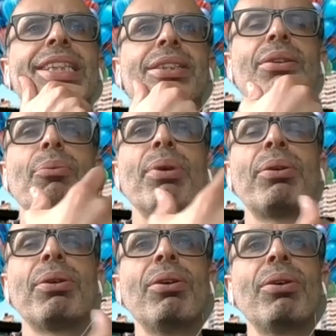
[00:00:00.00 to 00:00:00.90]
we
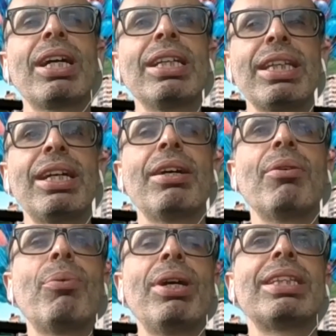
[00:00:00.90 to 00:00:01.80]
could look at
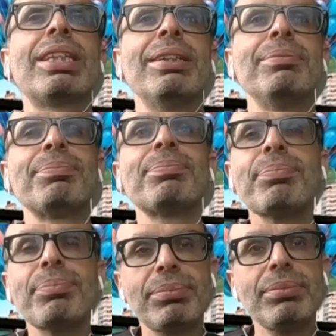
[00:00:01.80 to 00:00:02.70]
what
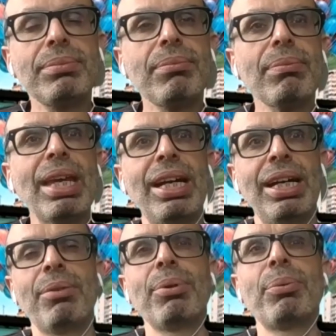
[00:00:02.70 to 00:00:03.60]

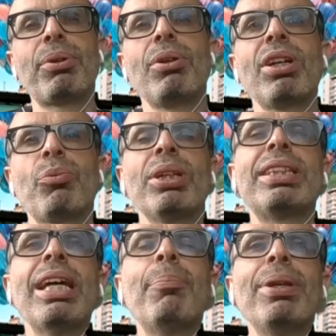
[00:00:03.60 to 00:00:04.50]
we could look at what
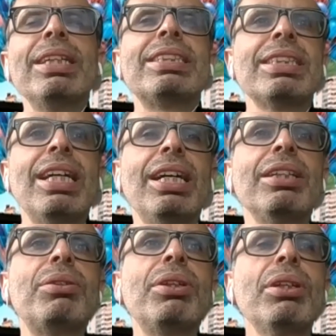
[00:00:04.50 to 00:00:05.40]
templates
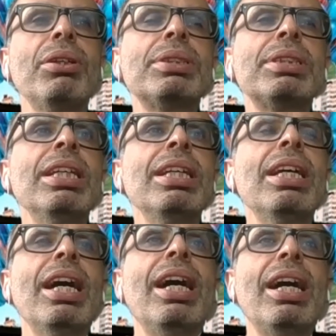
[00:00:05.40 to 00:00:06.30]
to use,
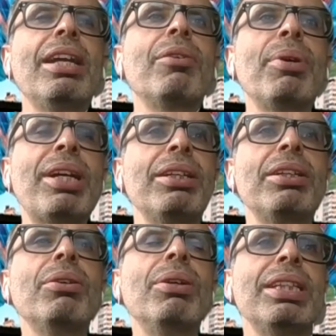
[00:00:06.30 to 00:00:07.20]
and we can
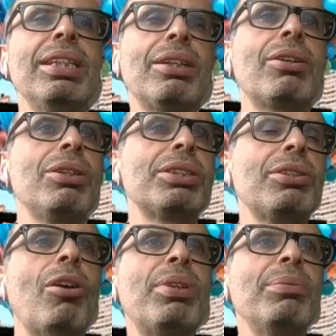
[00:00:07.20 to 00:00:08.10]
do it in a cost
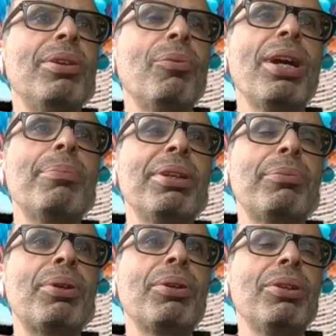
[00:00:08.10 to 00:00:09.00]
optimal way, but
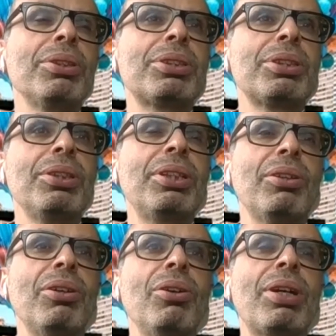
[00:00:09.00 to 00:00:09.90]
we could also
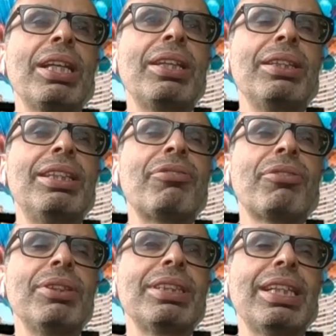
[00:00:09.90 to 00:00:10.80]
look at the
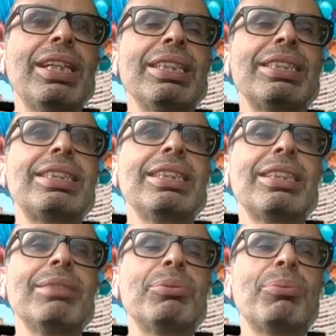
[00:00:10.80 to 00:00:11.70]
different
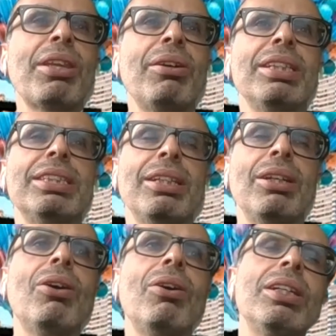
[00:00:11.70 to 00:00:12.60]
systems, whether it is a
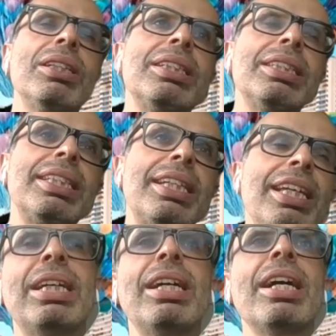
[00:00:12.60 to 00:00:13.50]
loyalty
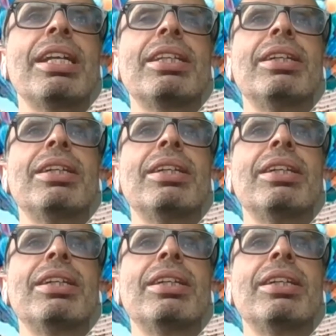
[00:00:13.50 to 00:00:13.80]
scheme and